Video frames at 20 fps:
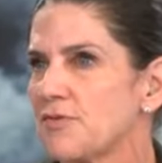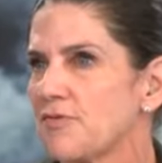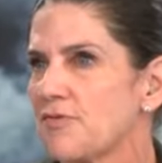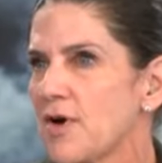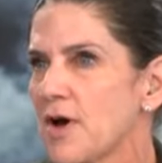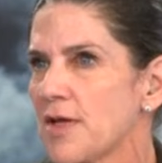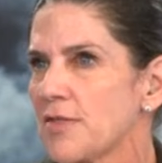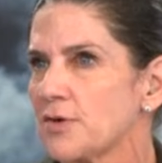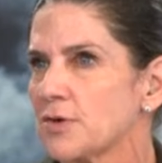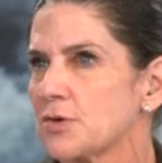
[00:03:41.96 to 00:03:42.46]

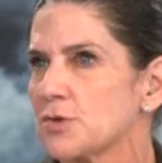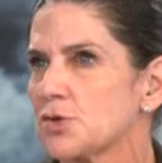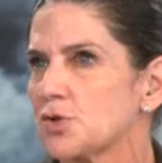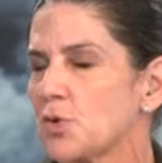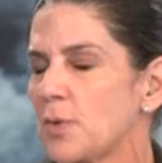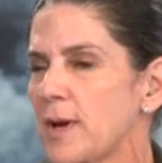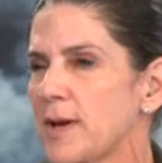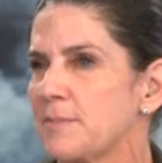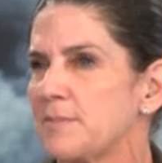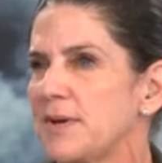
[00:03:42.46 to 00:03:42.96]
fathers,
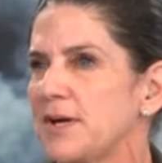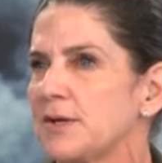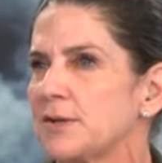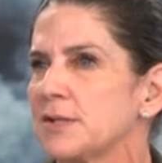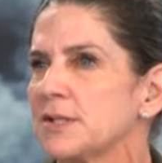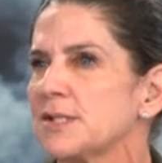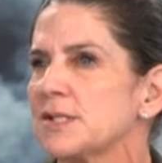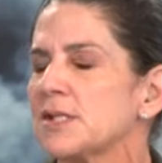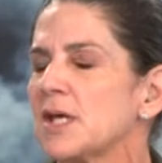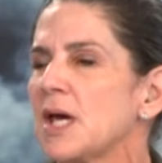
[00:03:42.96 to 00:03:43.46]

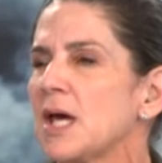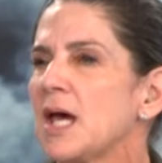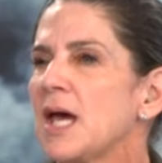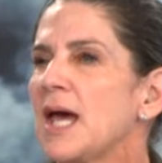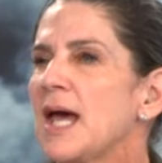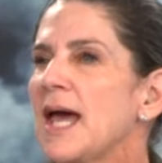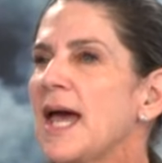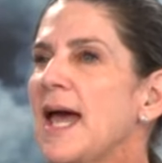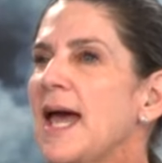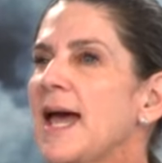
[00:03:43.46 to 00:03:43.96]
grandparents.
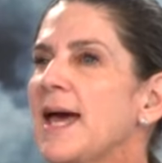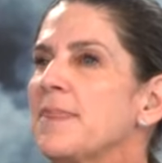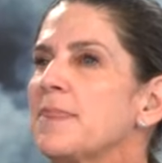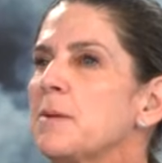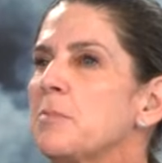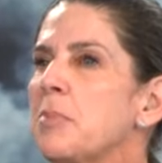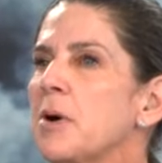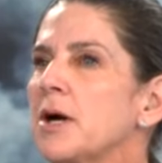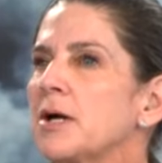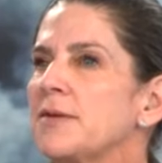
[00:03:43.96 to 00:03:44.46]
And the
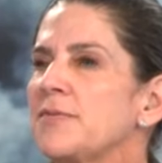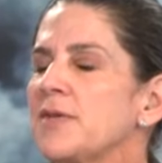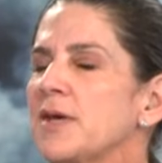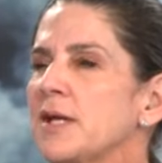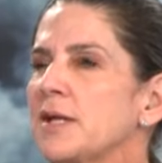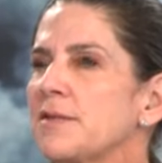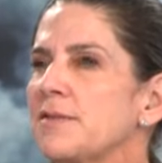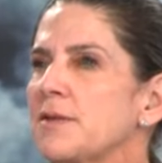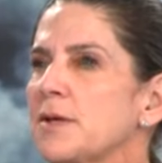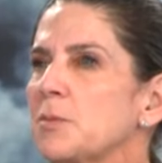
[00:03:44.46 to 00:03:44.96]
part that
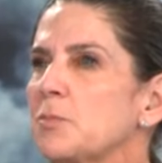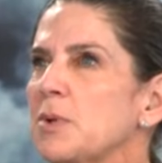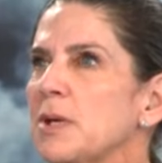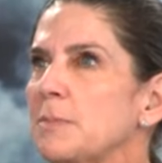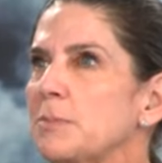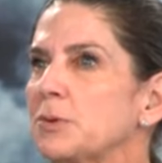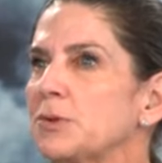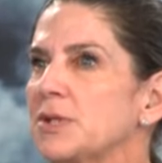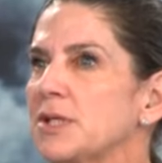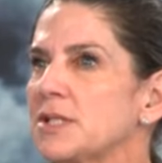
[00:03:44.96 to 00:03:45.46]
I think
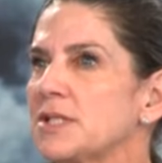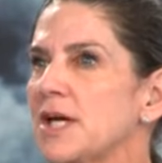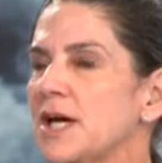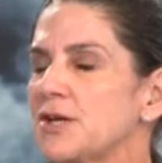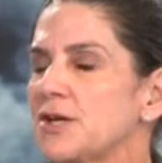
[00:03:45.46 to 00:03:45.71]
people need to